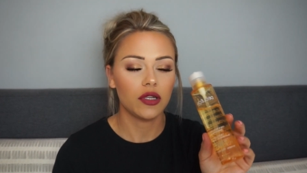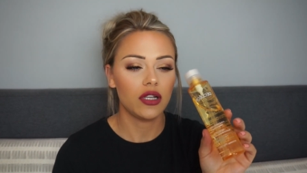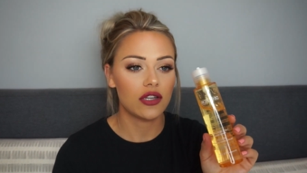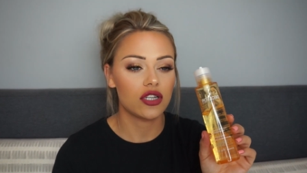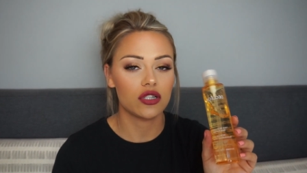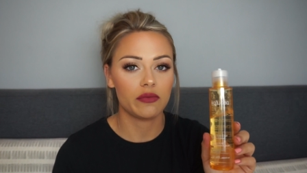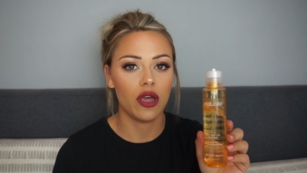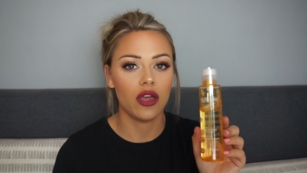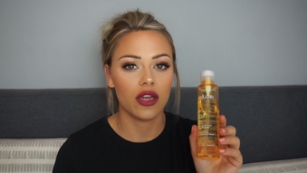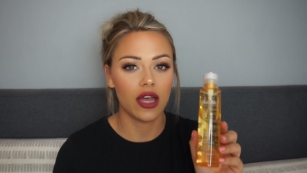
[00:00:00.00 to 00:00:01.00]
You literally just
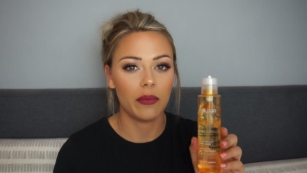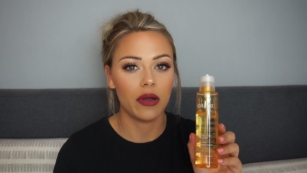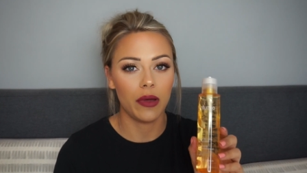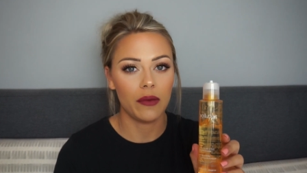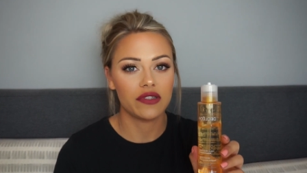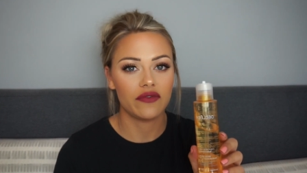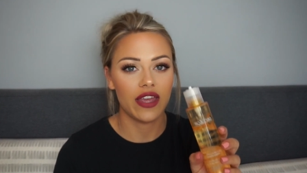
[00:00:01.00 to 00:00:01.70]
put a couple of pumps of